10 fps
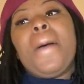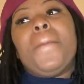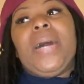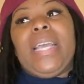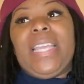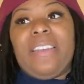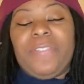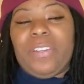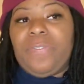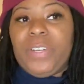But yeah,
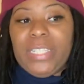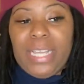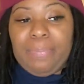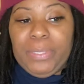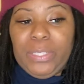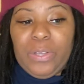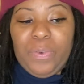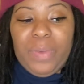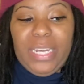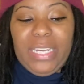from the first episode
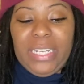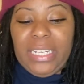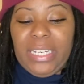when they did